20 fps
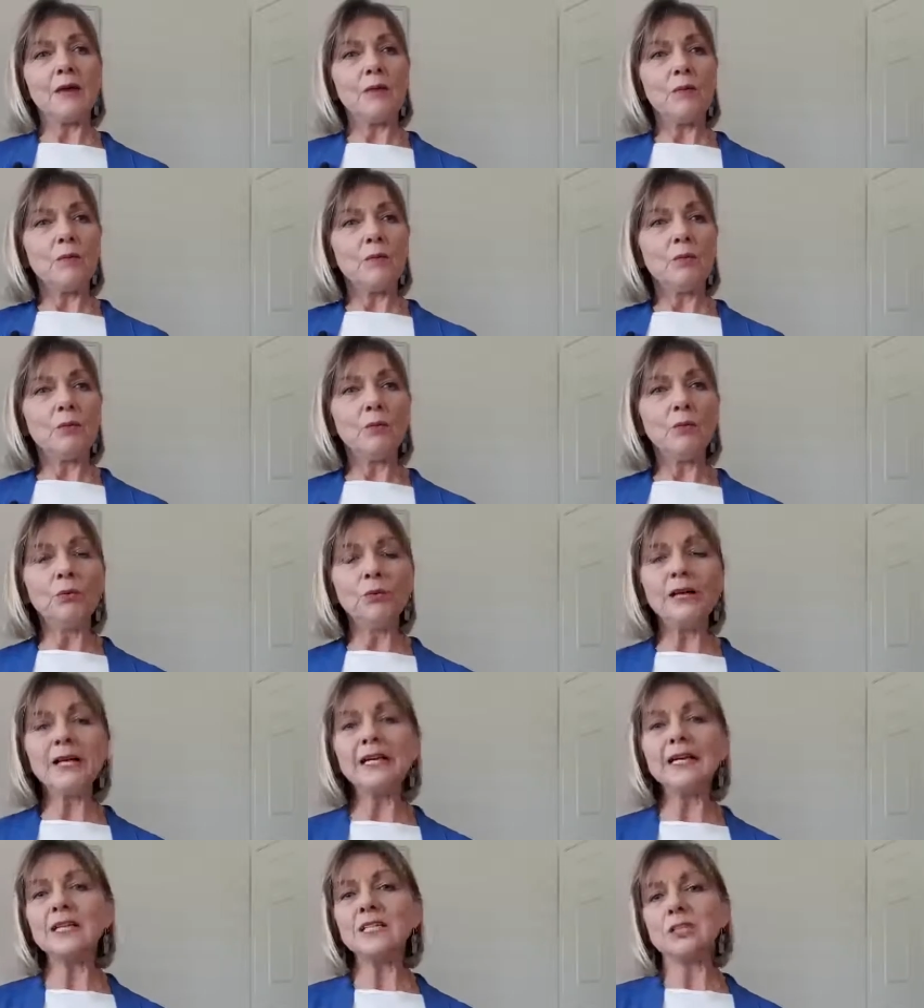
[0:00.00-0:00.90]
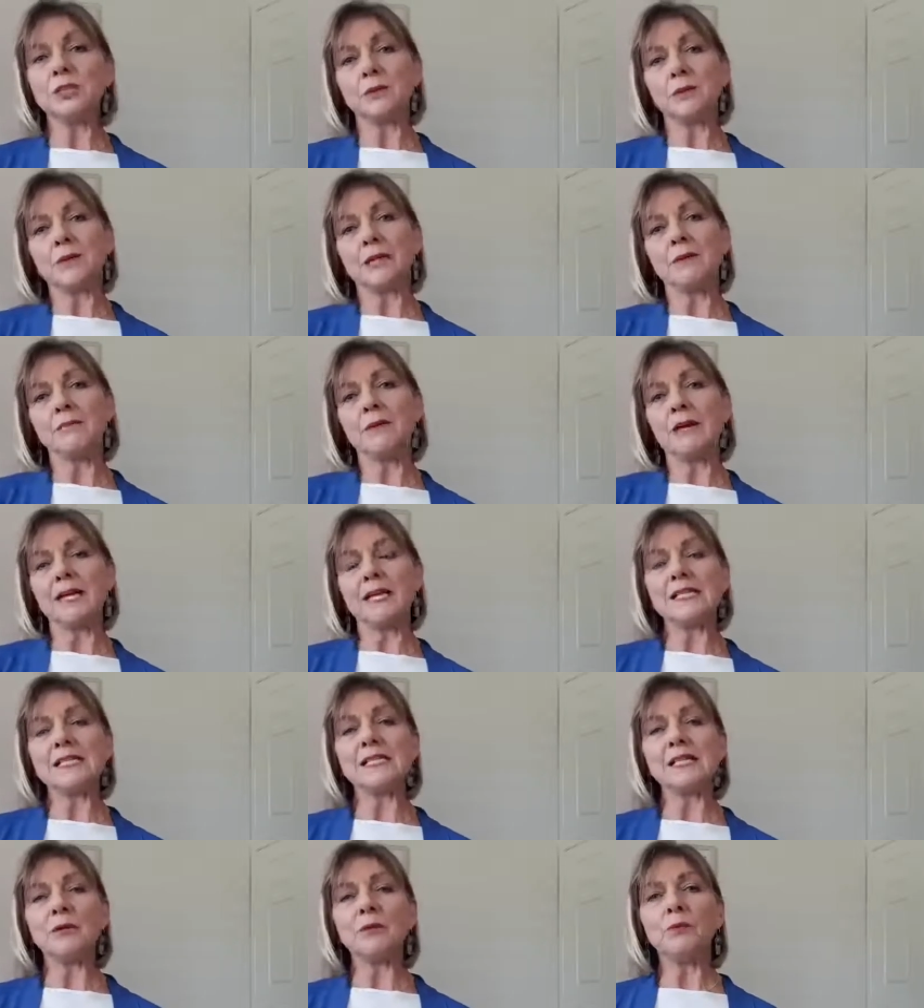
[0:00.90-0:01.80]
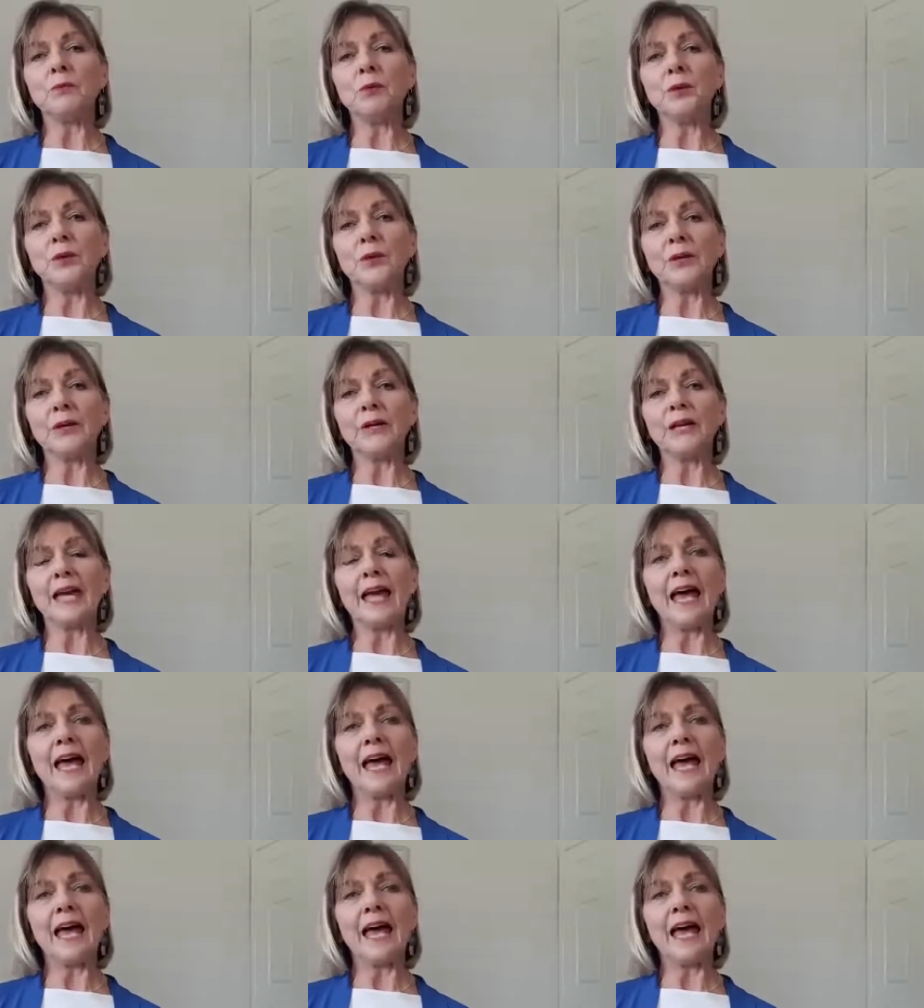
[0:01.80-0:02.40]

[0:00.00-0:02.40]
really doing amazing work.